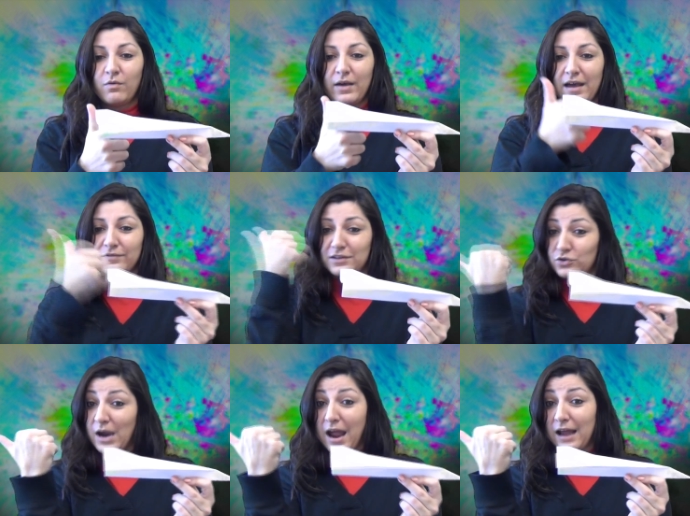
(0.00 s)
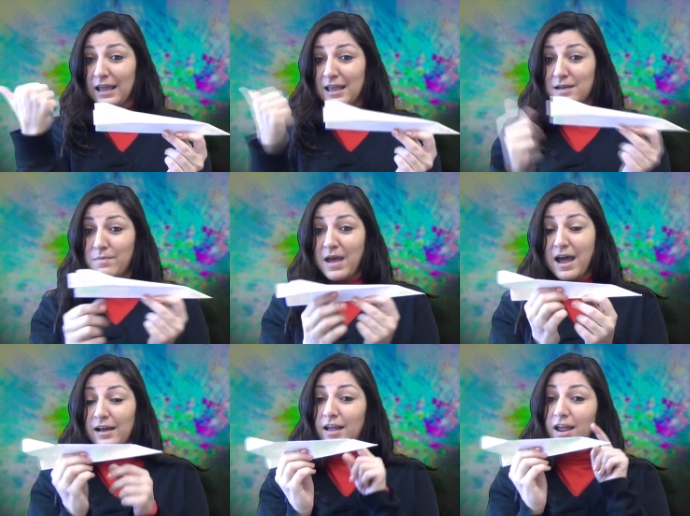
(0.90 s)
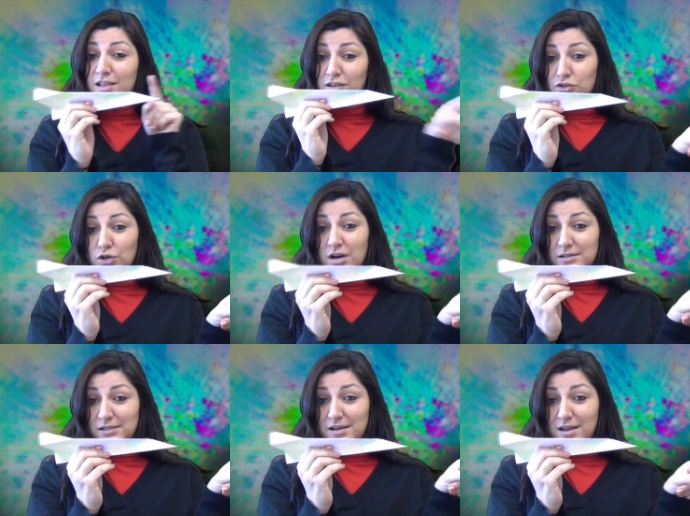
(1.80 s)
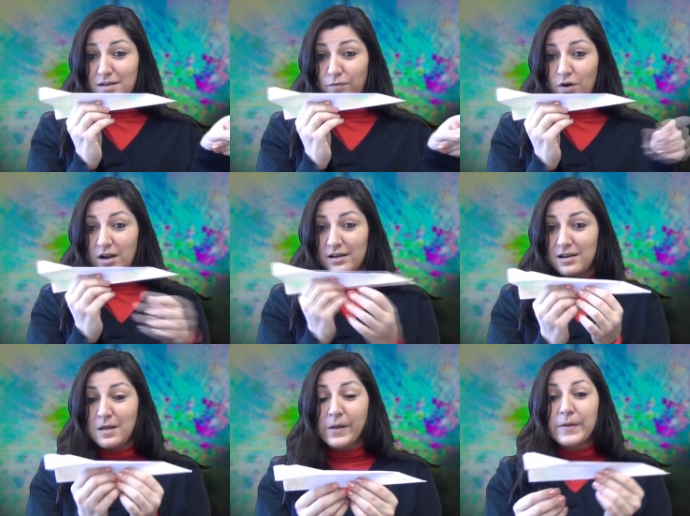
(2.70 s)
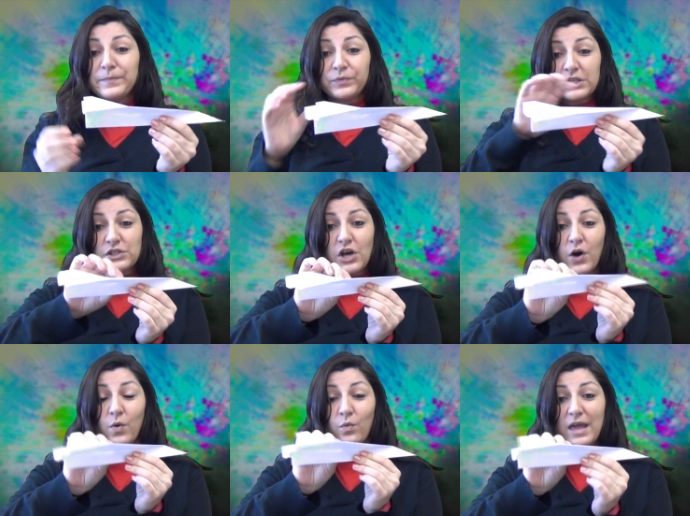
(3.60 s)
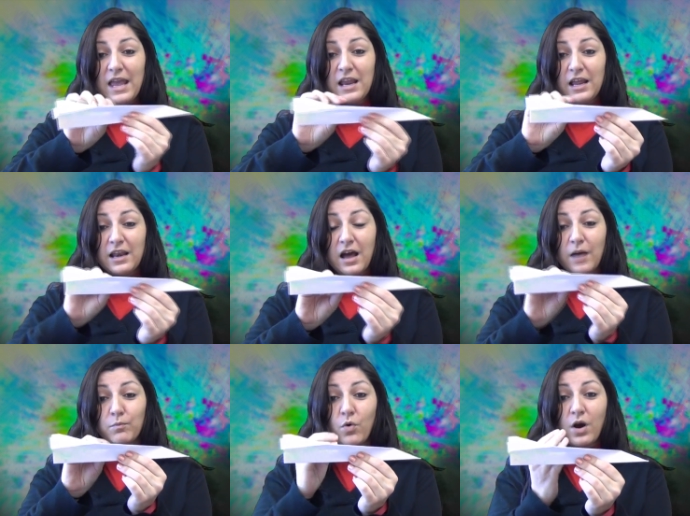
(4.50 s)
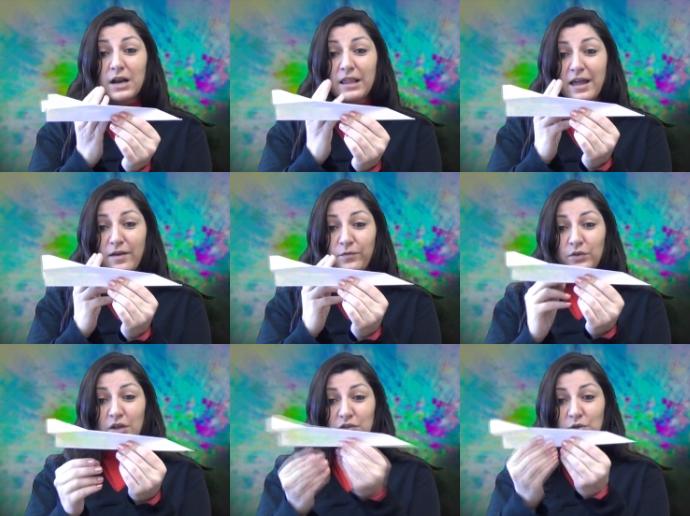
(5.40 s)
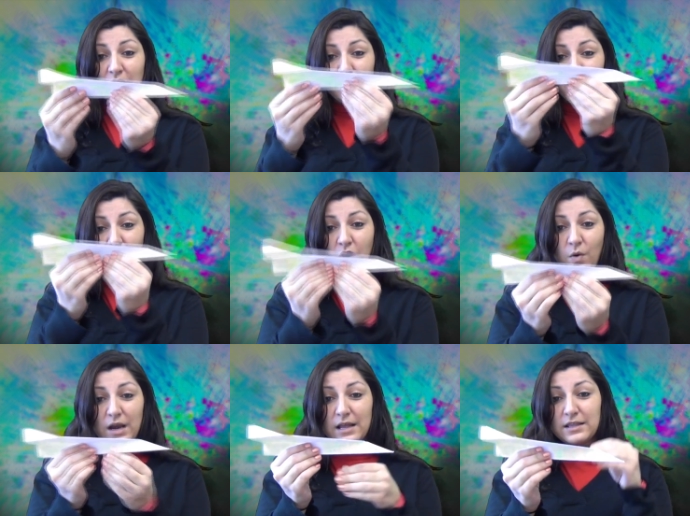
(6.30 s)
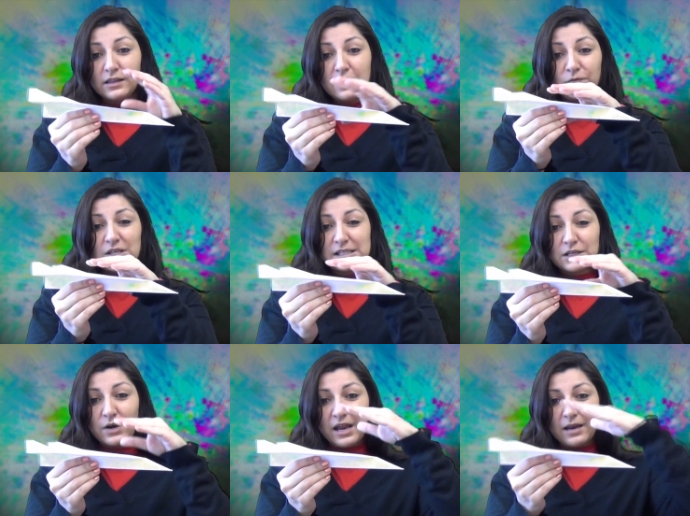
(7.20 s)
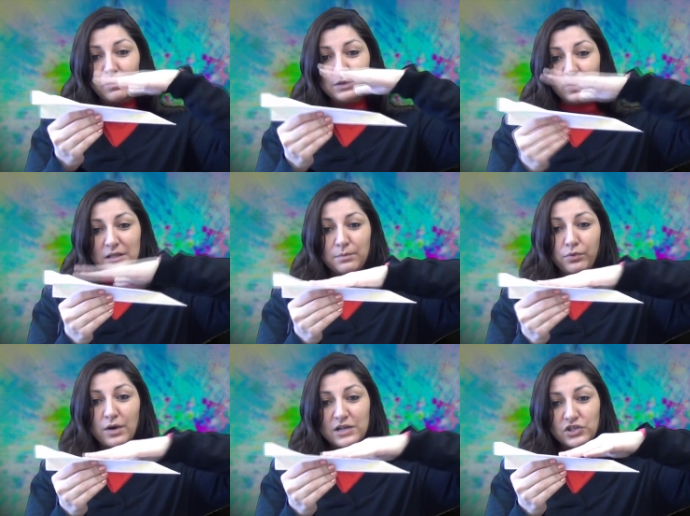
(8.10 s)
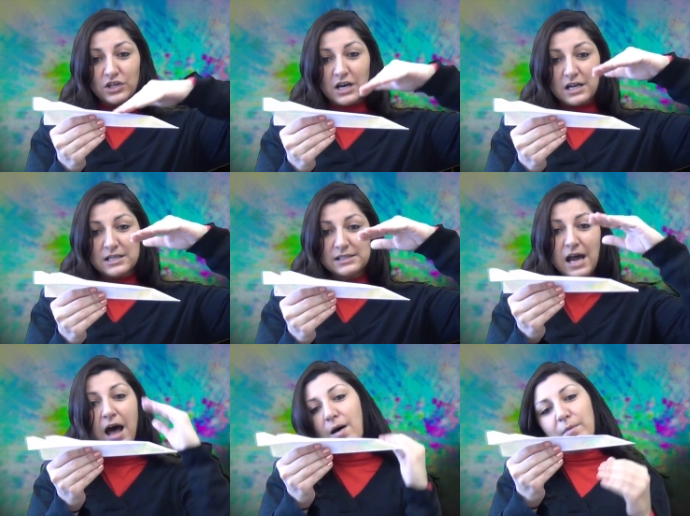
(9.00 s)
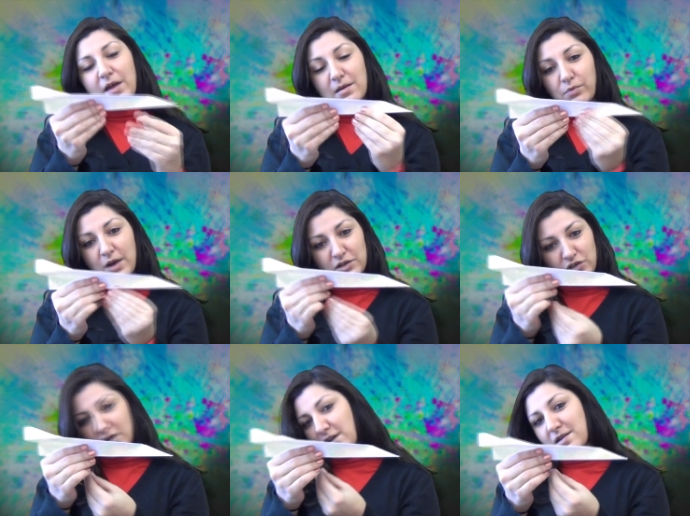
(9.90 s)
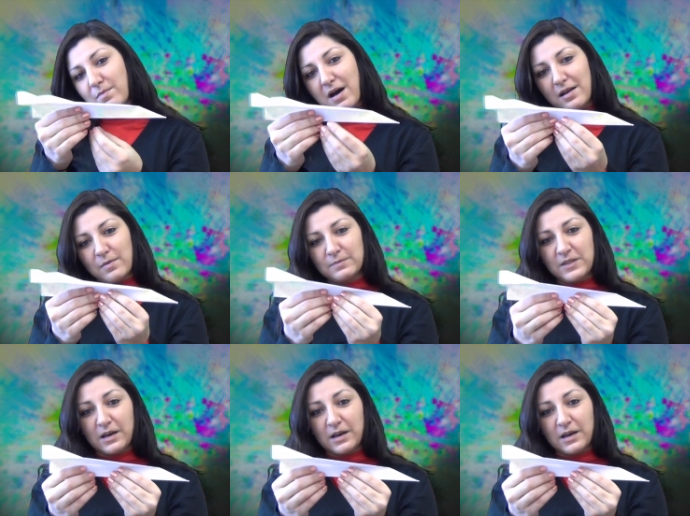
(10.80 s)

we have the drag in the back, and the thrust in the front. So we need more lift to keep it going, and the lift is creating between the pressure on the top and the pressure on the bottom of